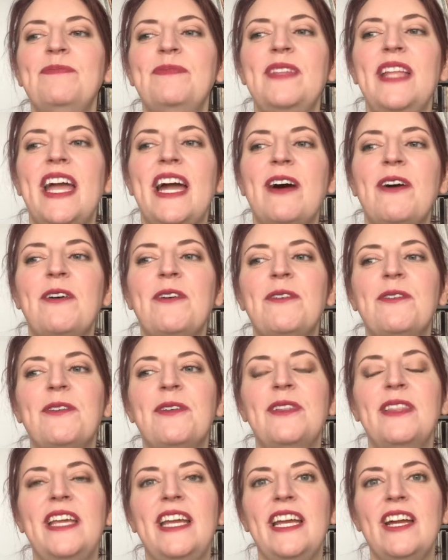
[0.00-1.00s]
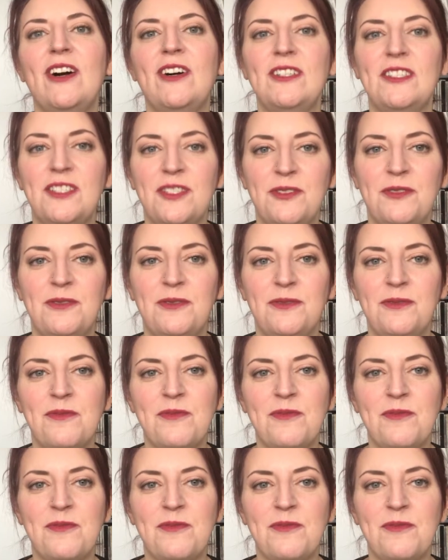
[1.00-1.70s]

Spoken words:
Now they also